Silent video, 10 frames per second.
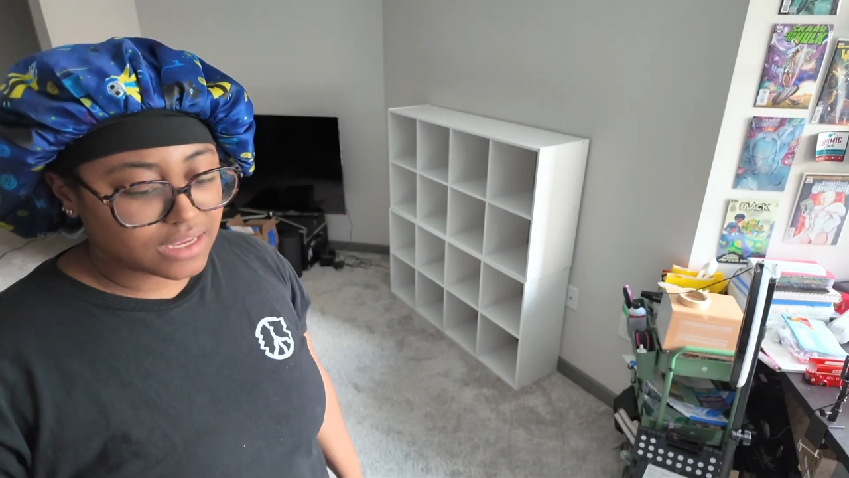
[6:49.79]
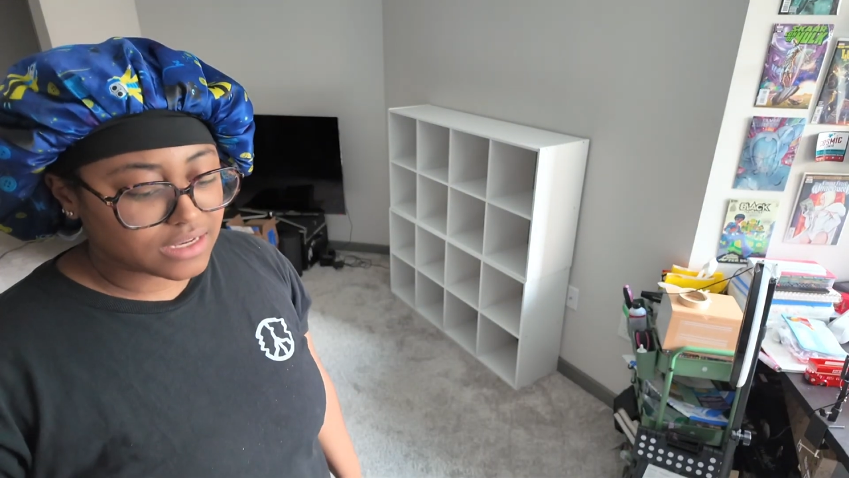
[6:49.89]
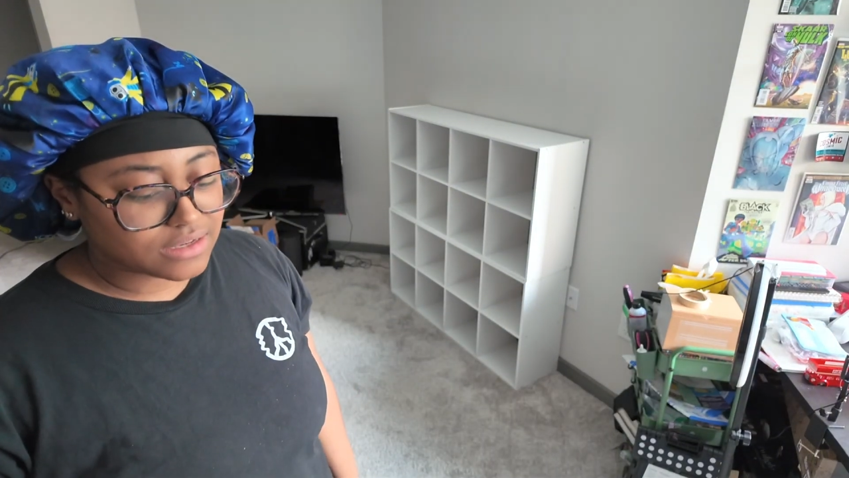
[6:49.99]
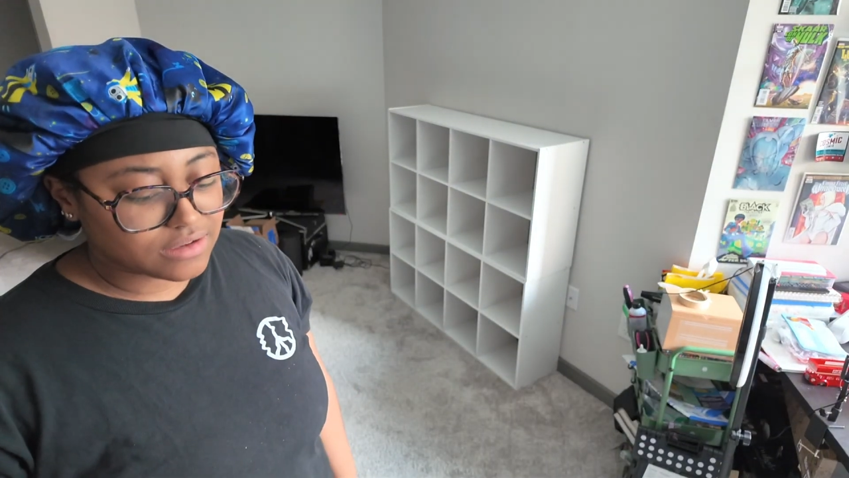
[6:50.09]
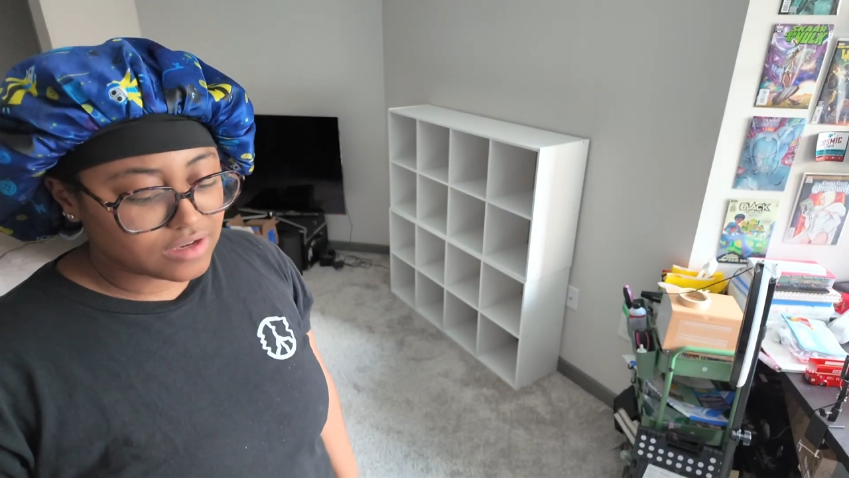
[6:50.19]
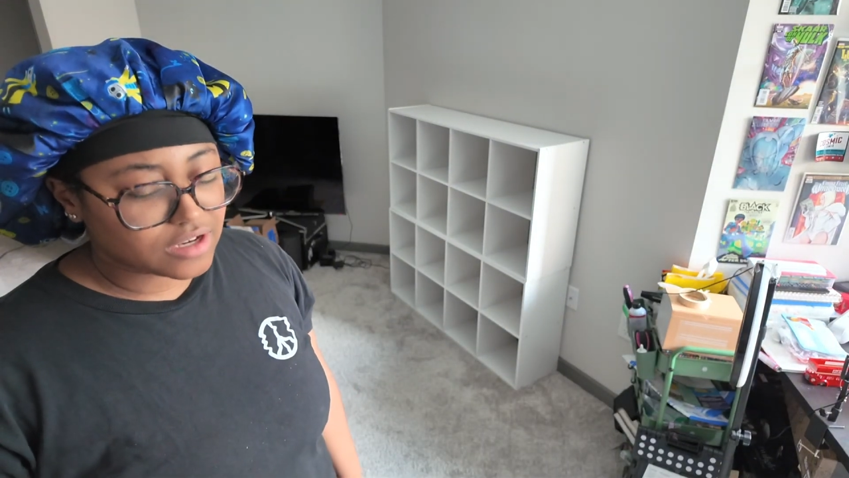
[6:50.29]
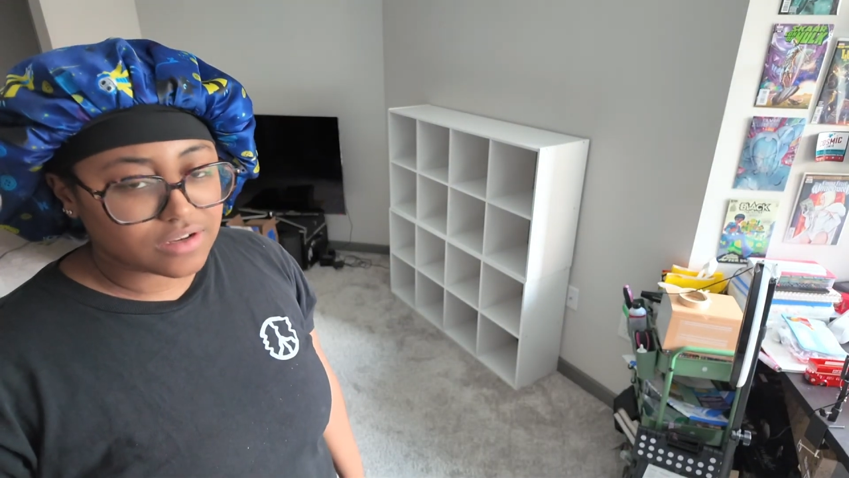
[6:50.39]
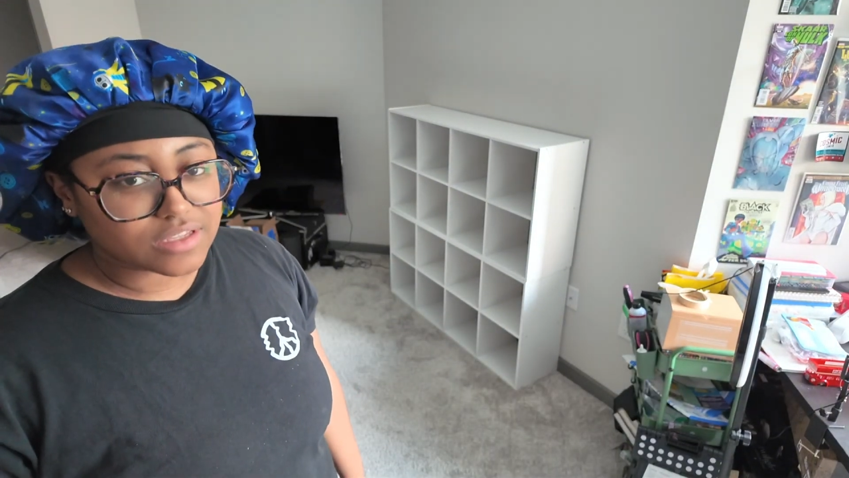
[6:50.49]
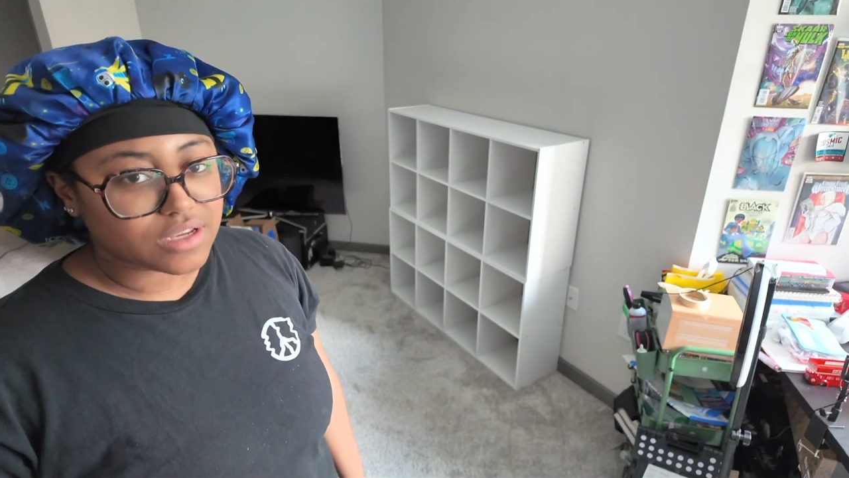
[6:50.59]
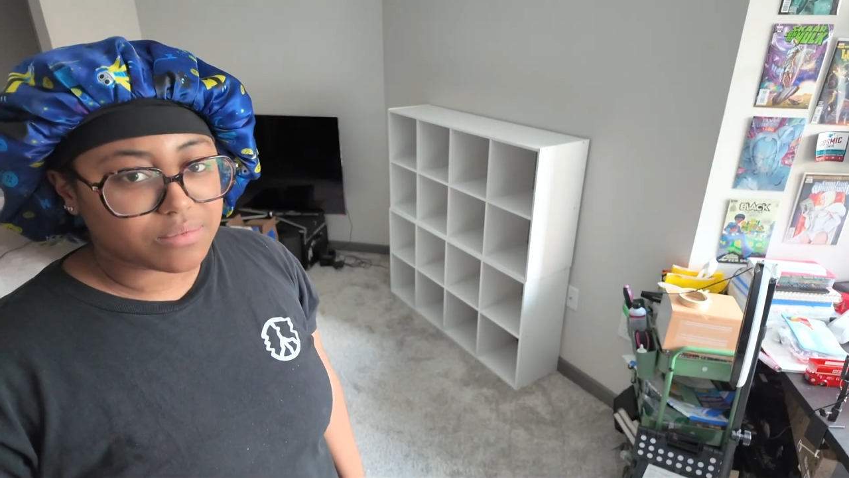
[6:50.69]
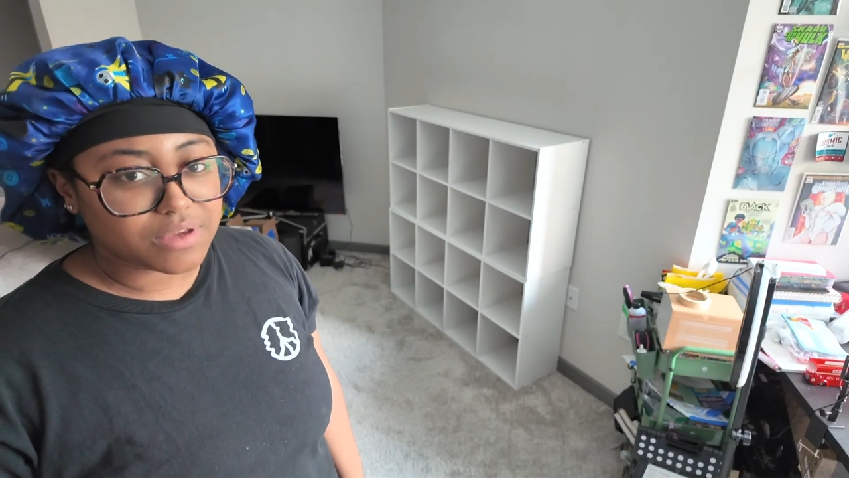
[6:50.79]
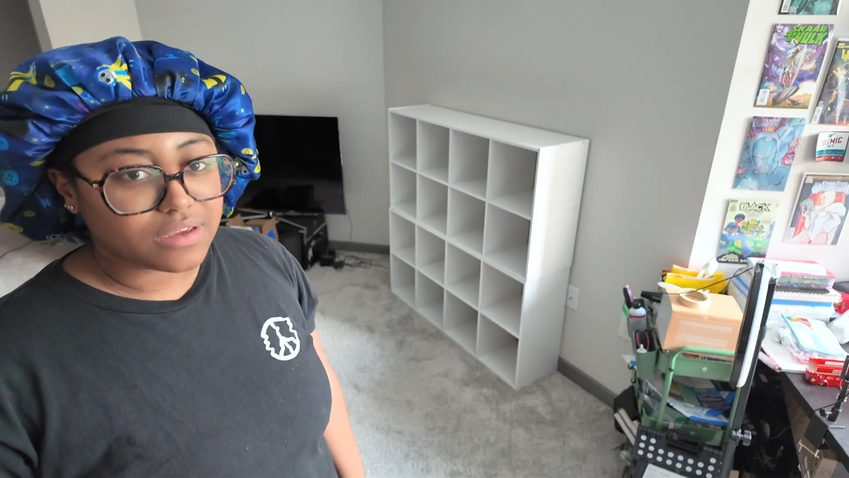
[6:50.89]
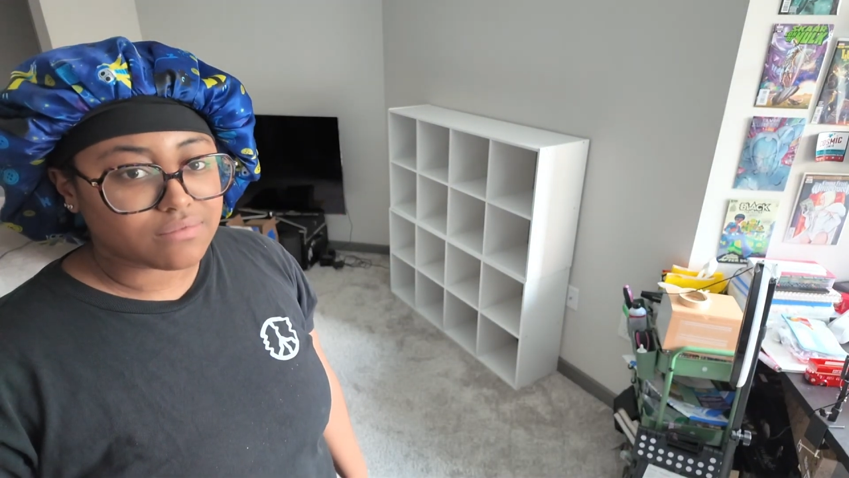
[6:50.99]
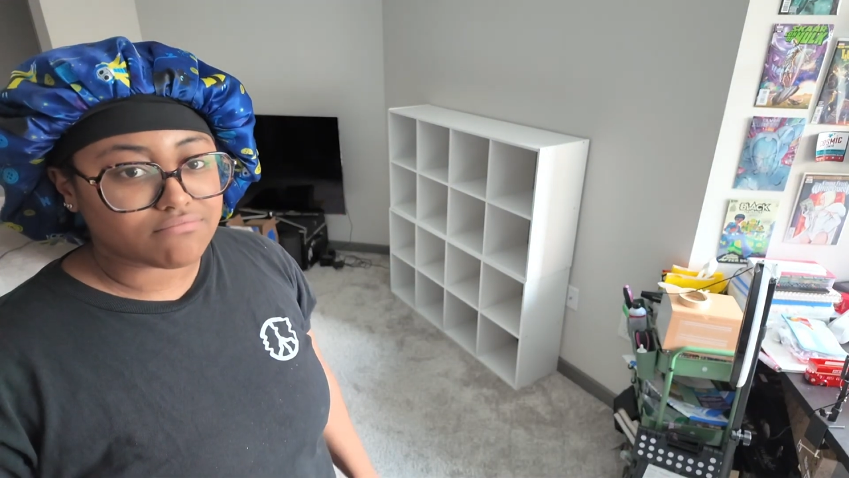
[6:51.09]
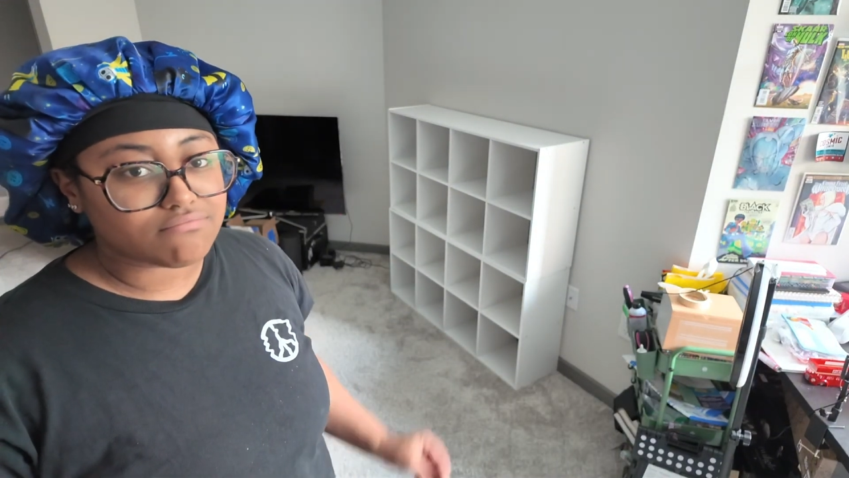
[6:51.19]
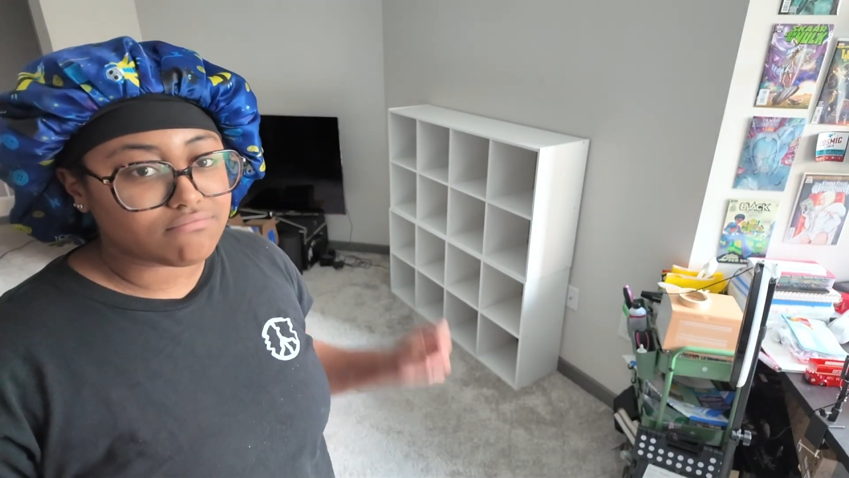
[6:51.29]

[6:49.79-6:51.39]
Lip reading: It literally took me,